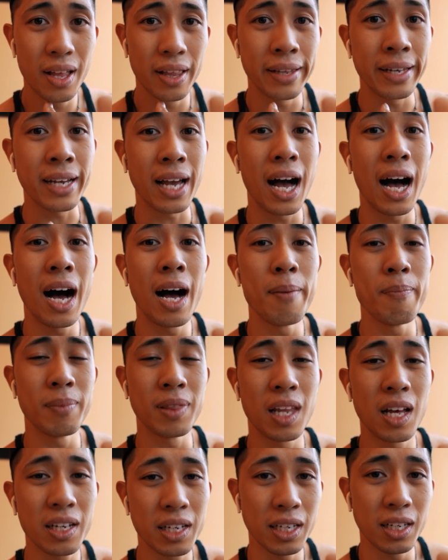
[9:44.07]
Like,
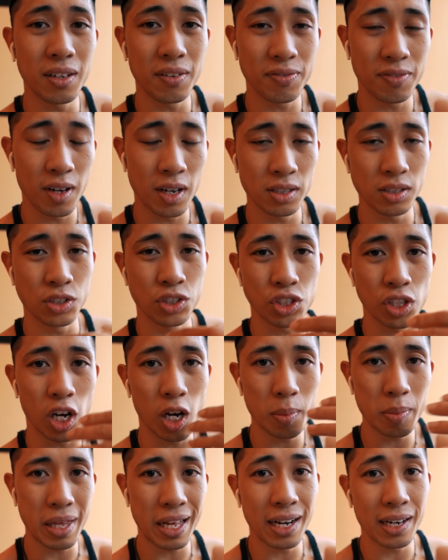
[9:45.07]
I'm lucky to find a
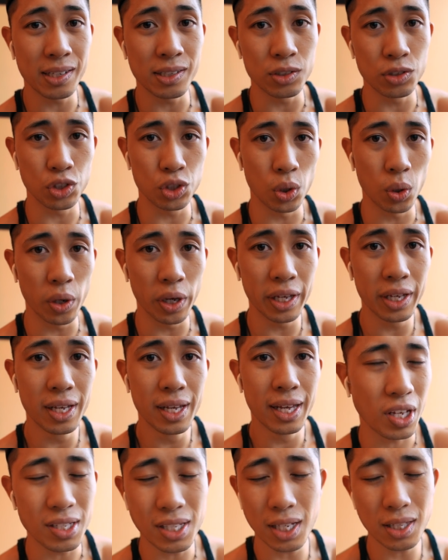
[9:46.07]
job that I enjoy.
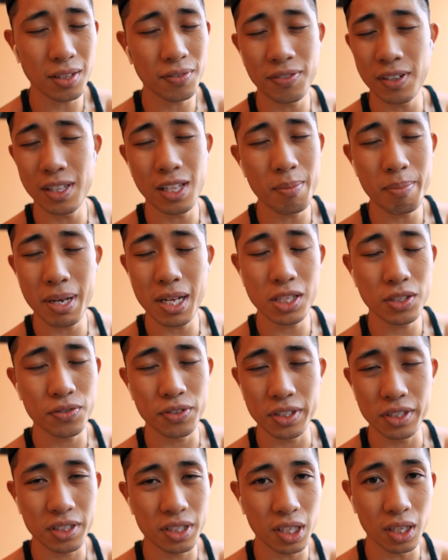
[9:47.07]
You just have to find that balance
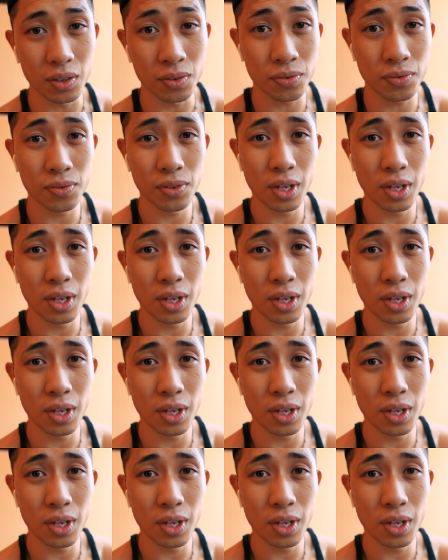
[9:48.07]
for yourself.